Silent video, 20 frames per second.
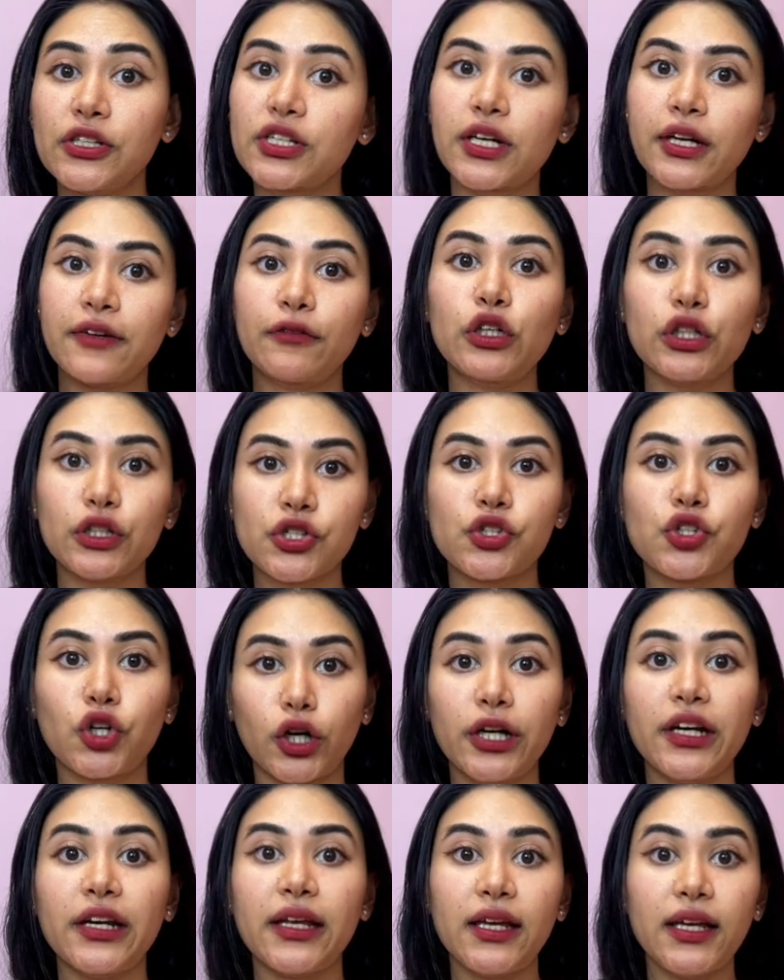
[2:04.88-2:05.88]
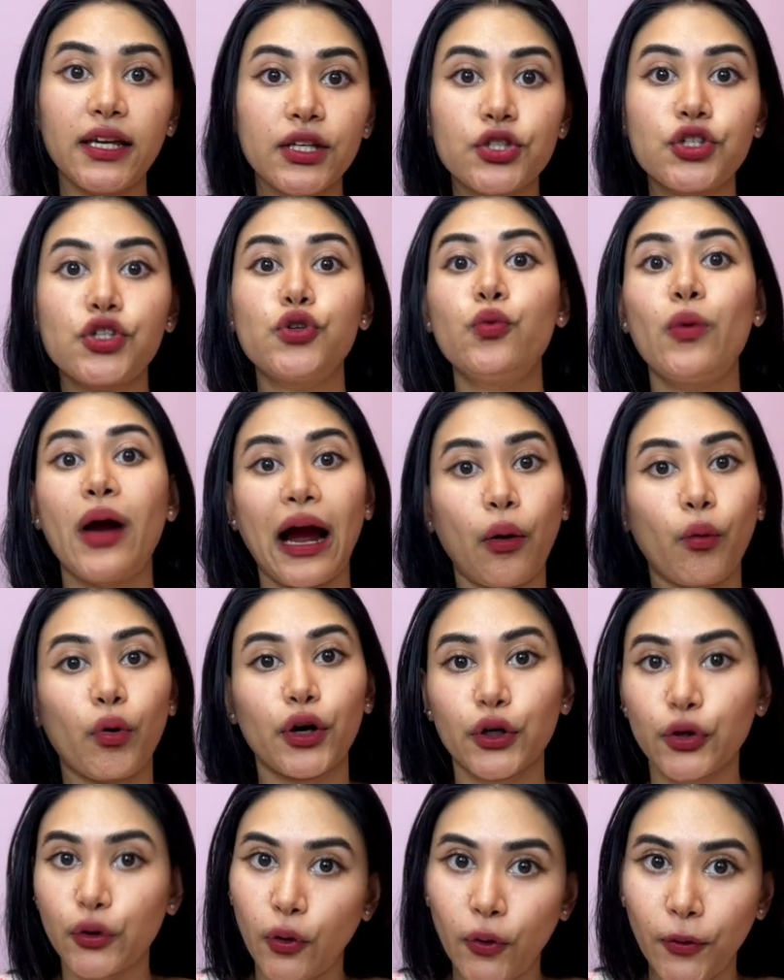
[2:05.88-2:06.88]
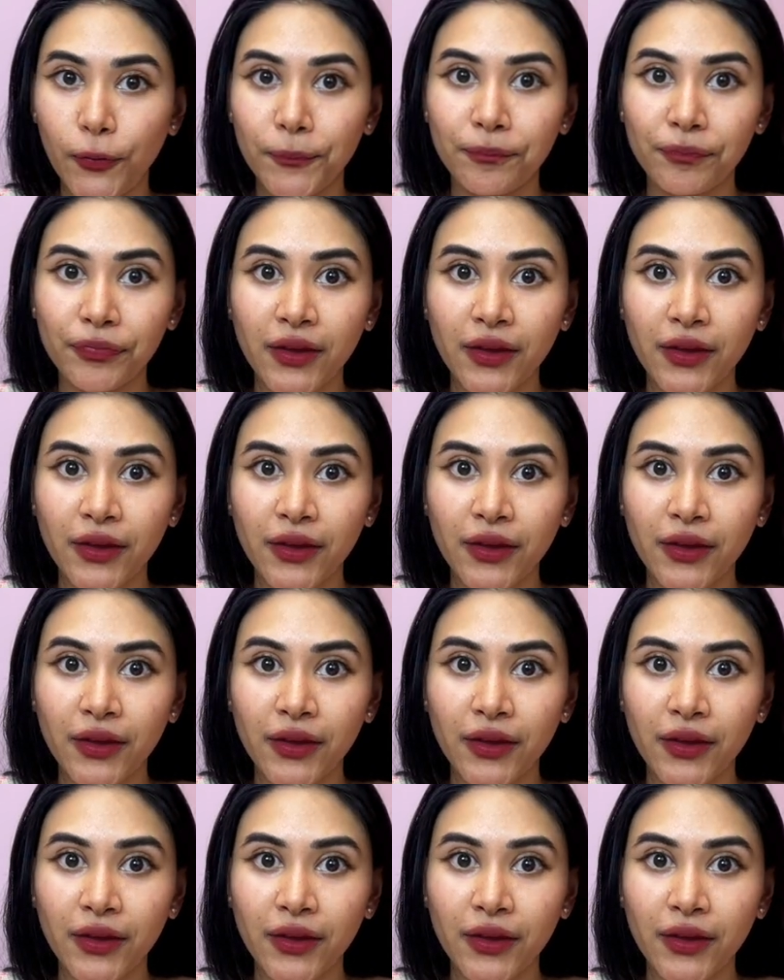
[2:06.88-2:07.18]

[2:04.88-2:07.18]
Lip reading: to convert start into our goal.